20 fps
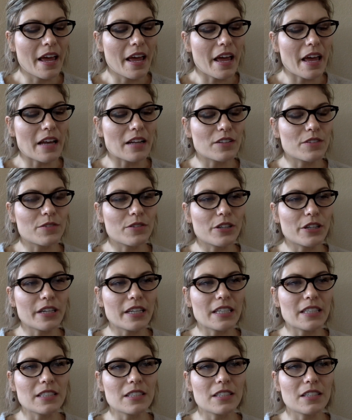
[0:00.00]
And
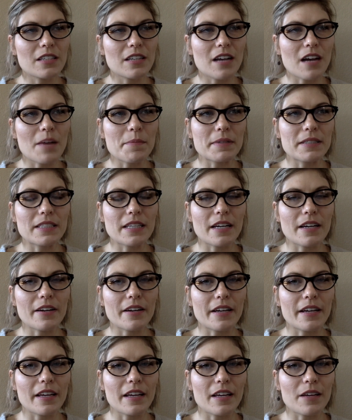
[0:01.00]
looking into the
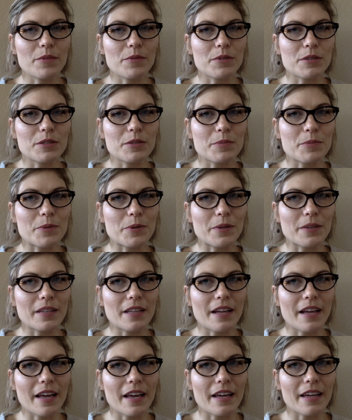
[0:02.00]
commentary, it was more
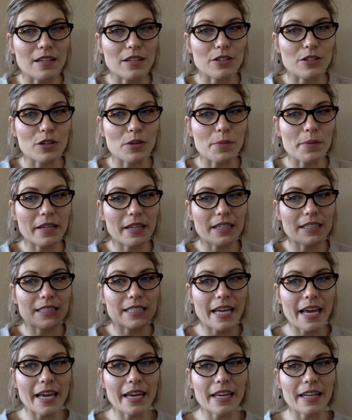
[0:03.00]
like nobody can
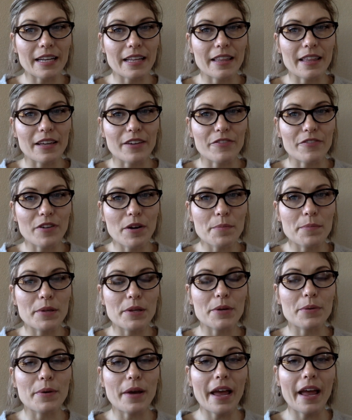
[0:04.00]
take anything from
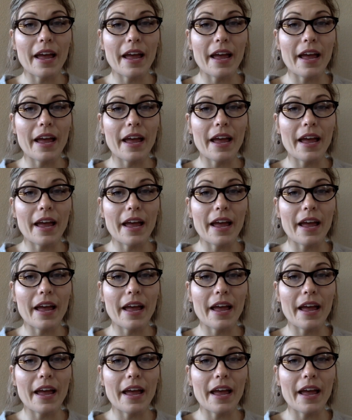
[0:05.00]
you,